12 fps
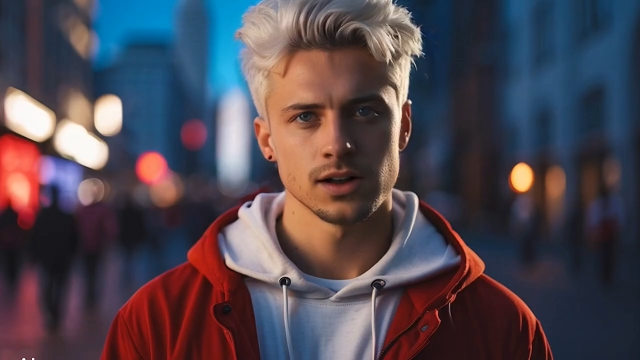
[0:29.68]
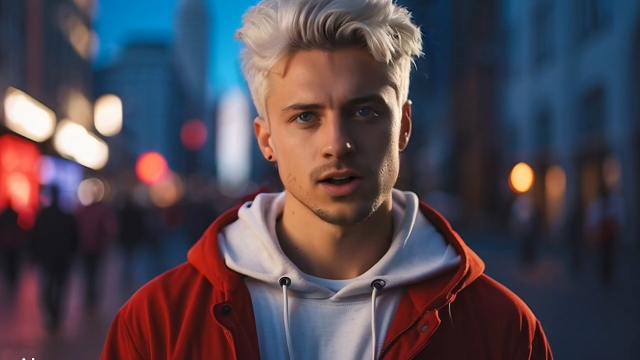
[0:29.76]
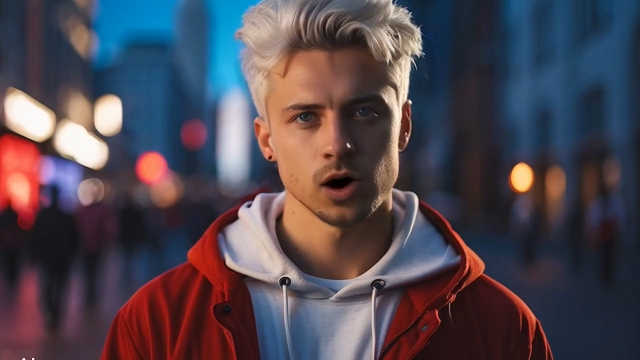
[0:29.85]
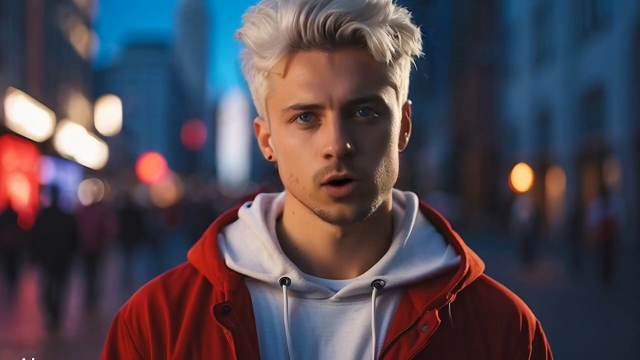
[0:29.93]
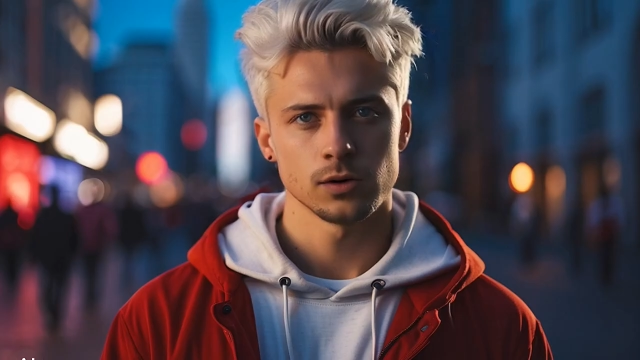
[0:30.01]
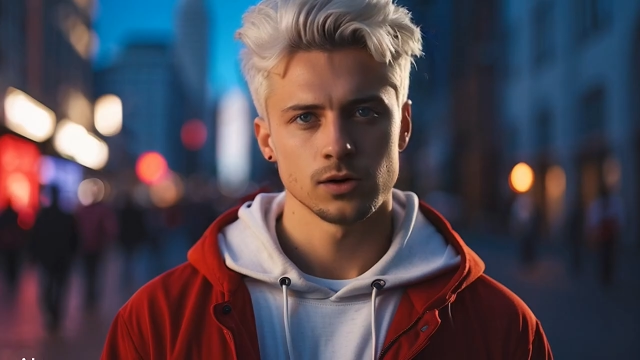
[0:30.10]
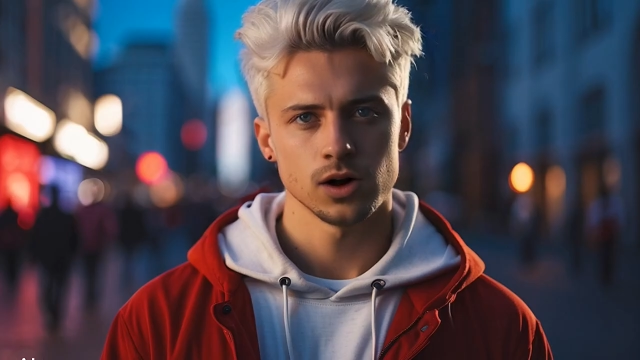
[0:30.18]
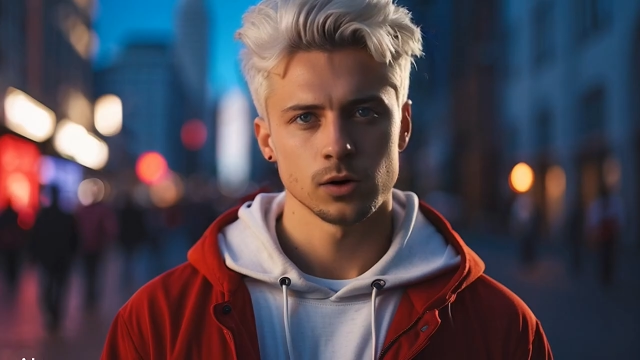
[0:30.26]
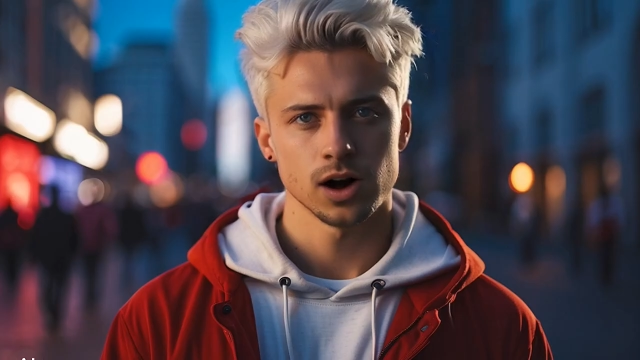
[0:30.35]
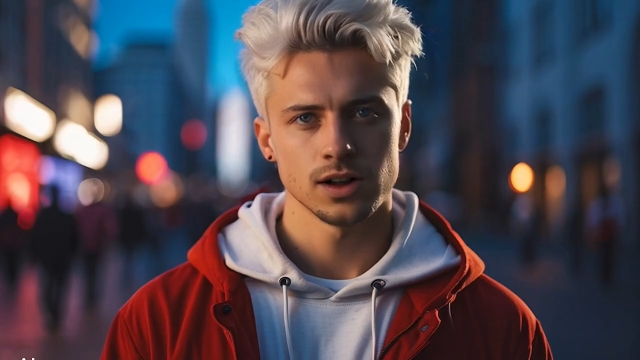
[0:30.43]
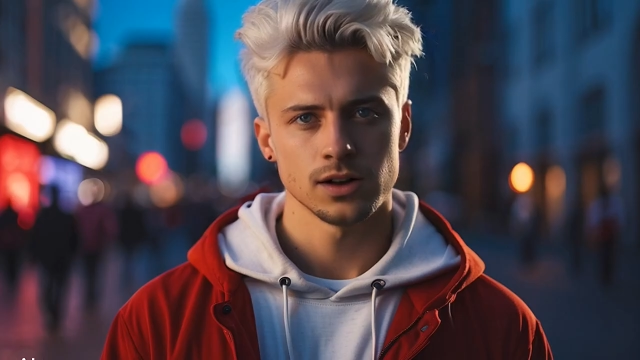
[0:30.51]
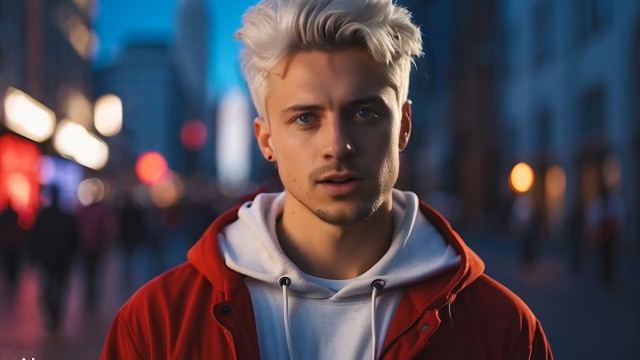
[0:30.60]
the tone for the
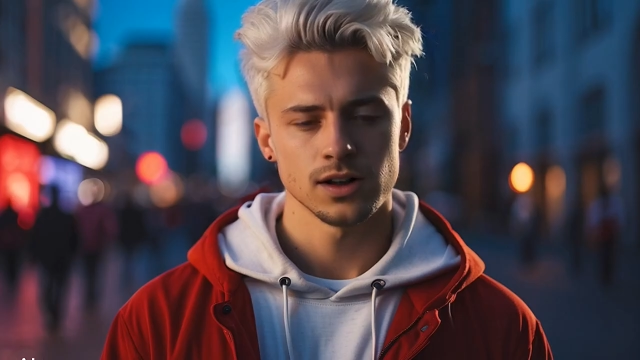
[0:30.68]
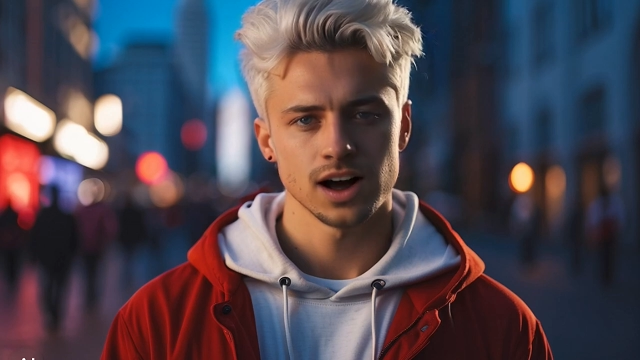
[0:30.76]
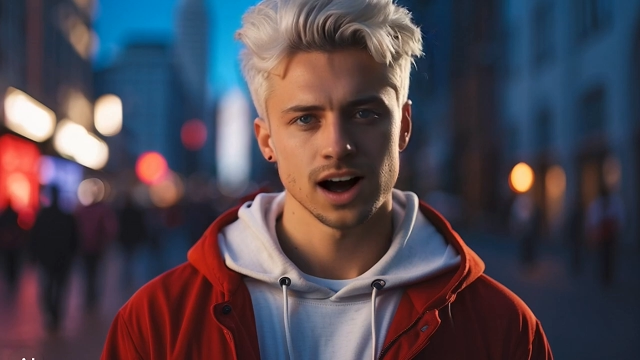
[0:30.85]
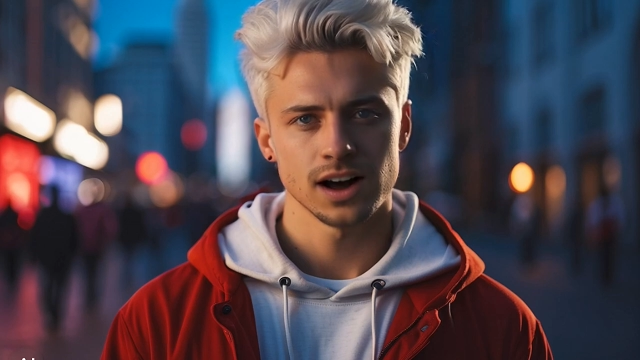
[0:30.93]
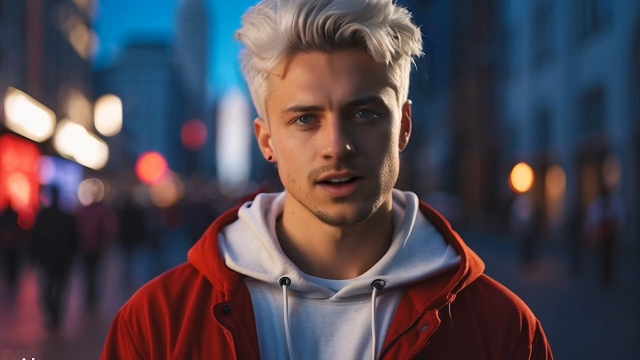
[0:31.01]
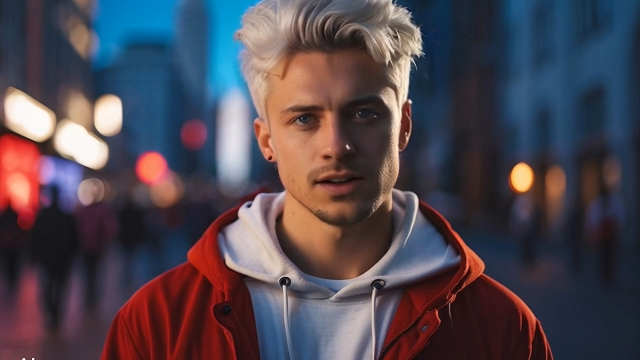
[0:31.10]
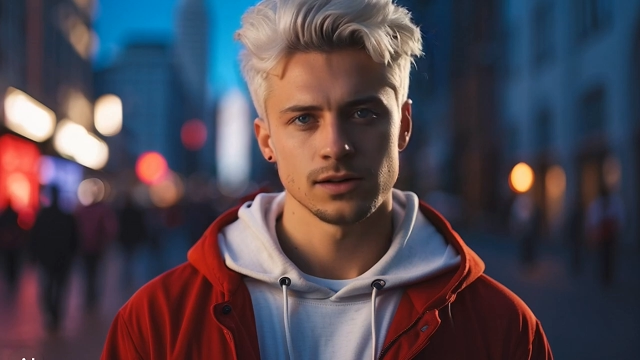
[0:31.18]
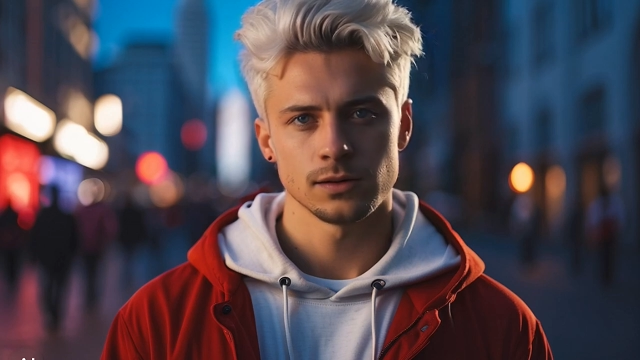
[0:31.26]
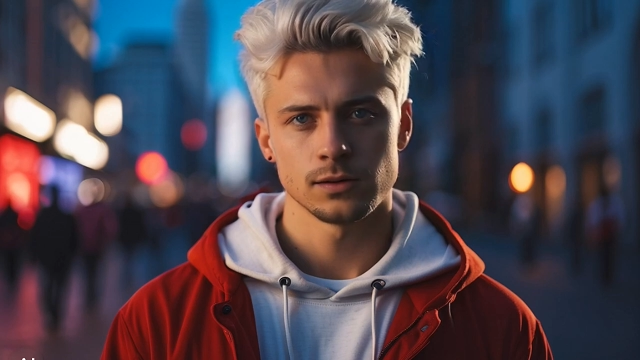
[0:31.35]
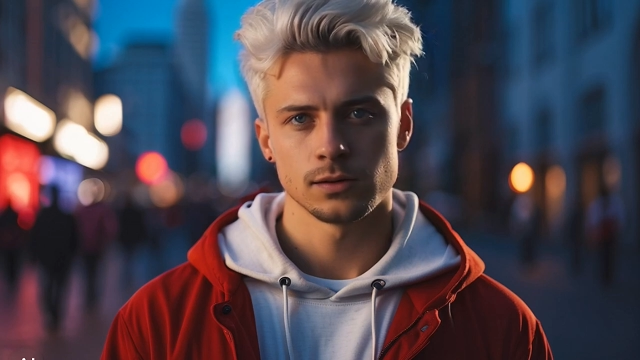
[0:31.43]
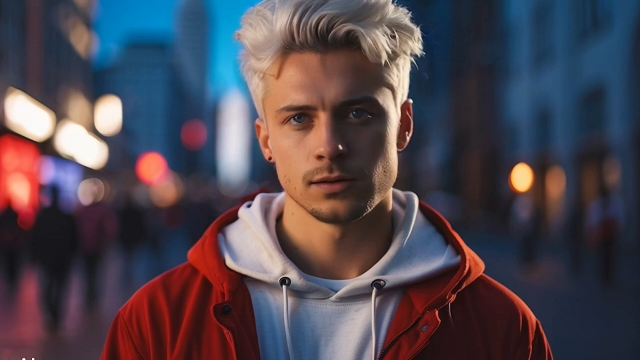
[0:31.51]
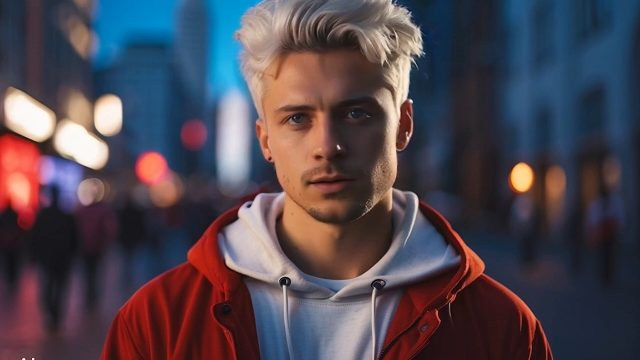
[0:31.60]
rest of the day.
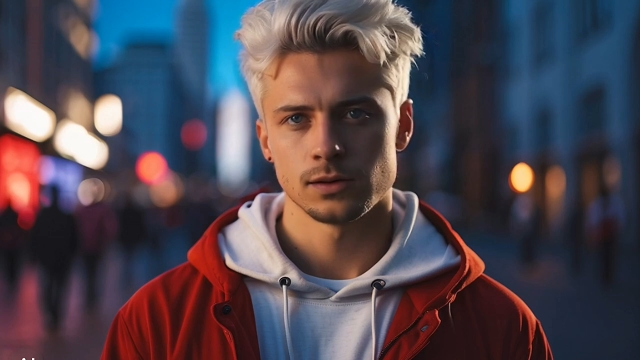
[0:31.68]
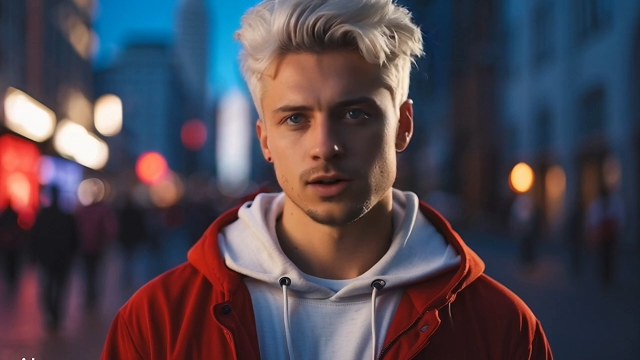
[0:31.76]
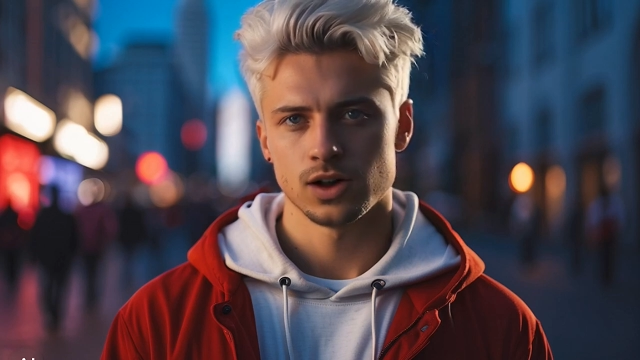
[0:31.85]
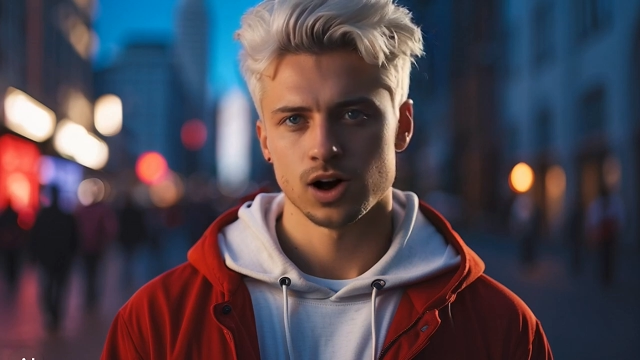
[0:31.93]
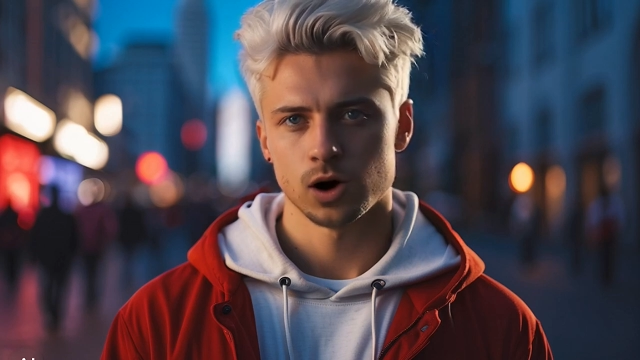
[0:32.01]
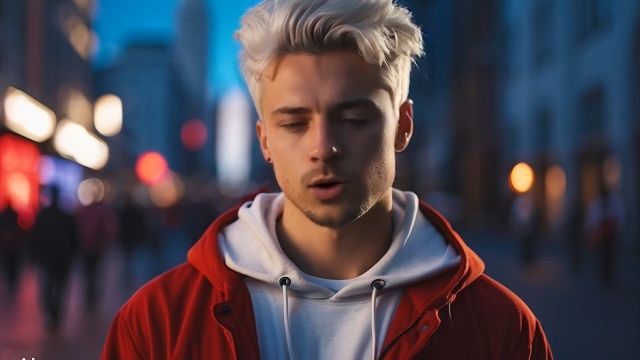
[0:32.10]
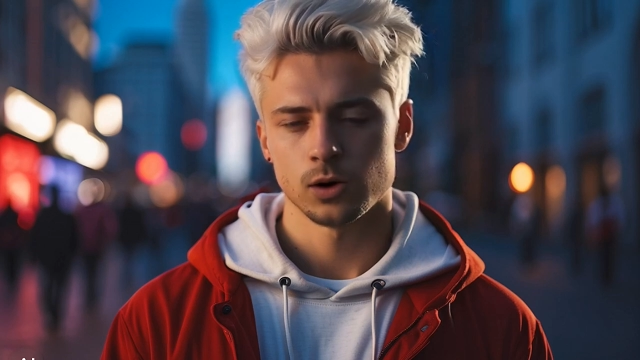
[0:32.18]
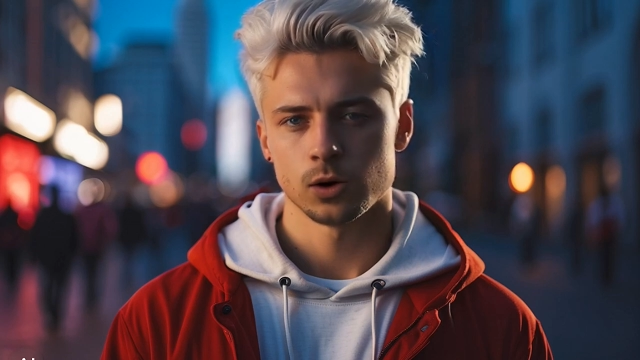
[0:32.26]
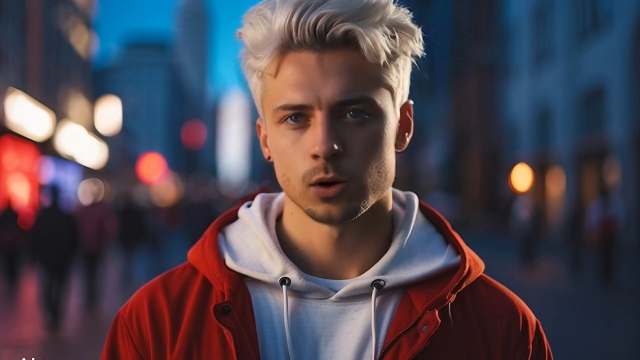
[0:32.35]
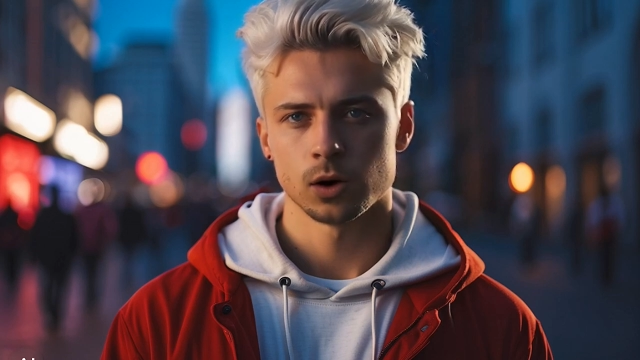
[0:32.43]
So,